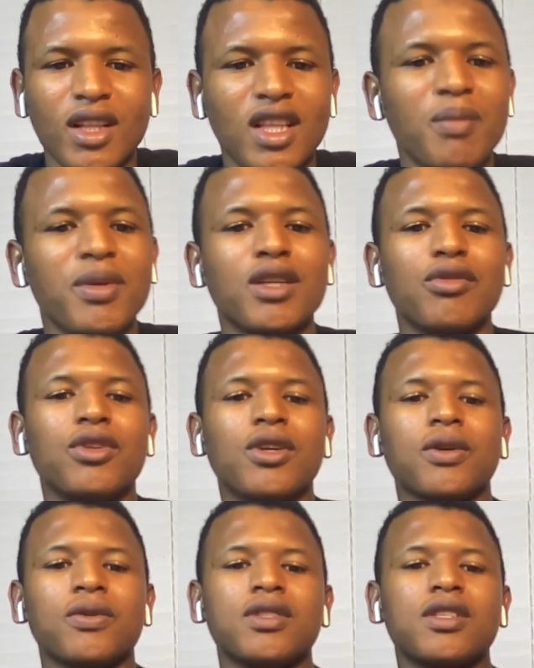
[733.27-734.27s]
let me end the video
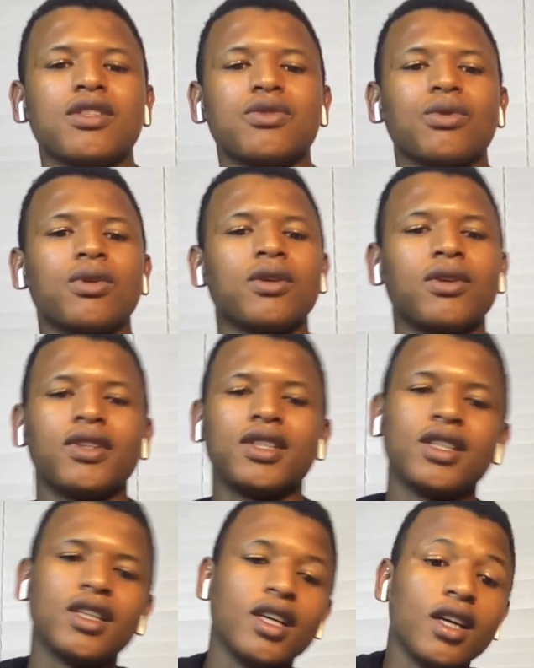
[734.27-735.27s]
because this is too long already
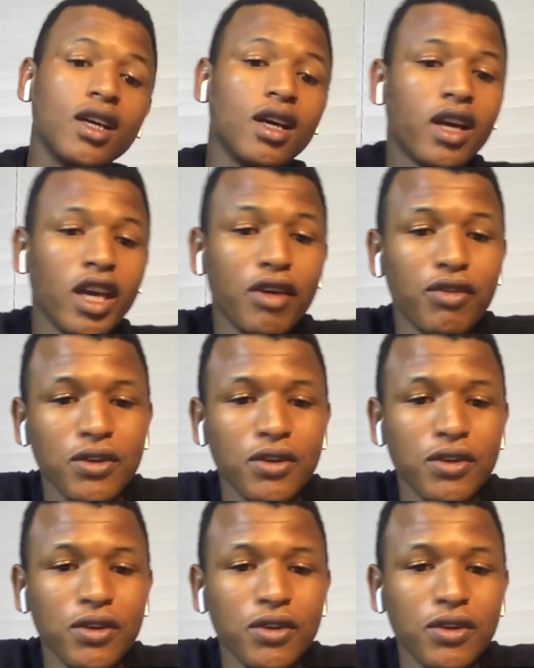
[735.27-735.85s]
if